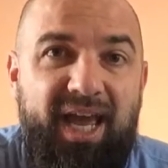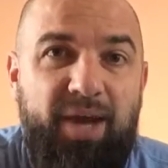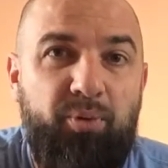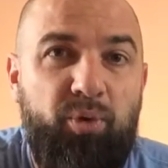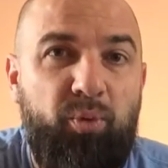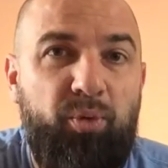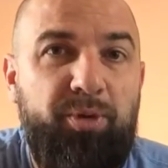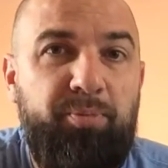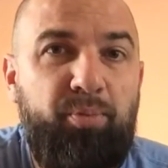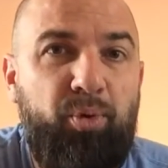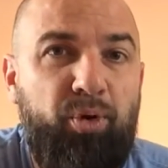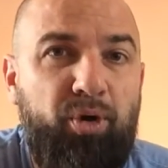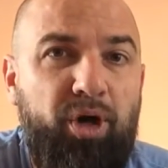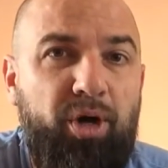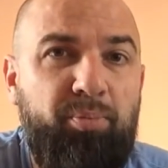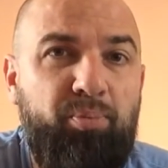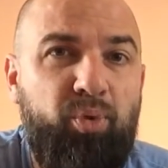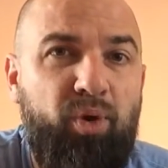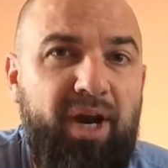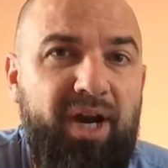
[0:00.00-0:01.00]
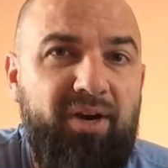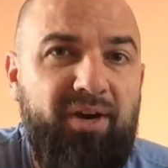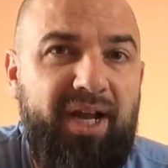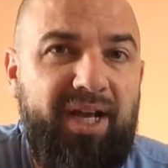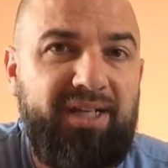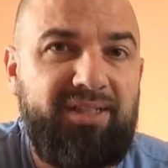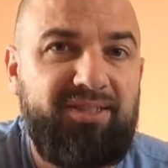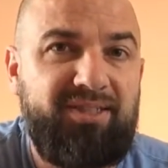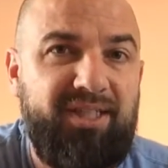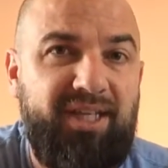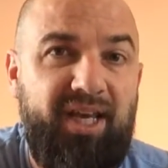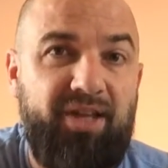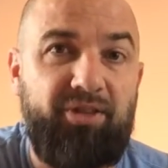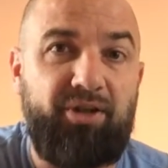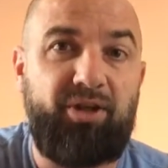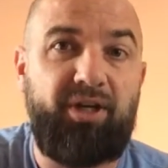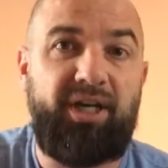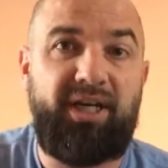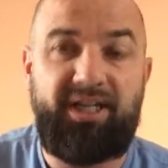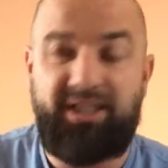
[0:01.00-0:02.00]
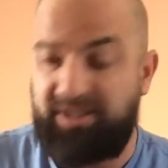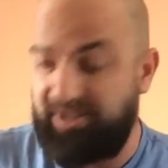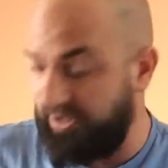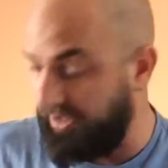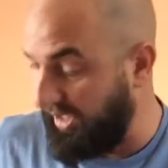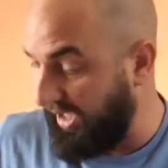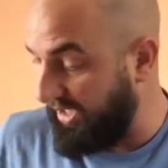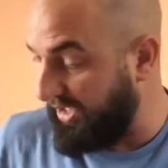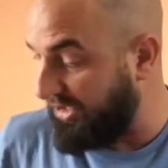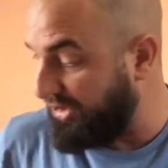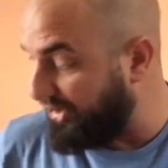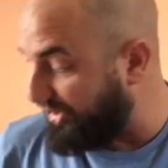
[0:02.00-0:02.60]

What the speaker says: And when we put our prayer hands together, it's like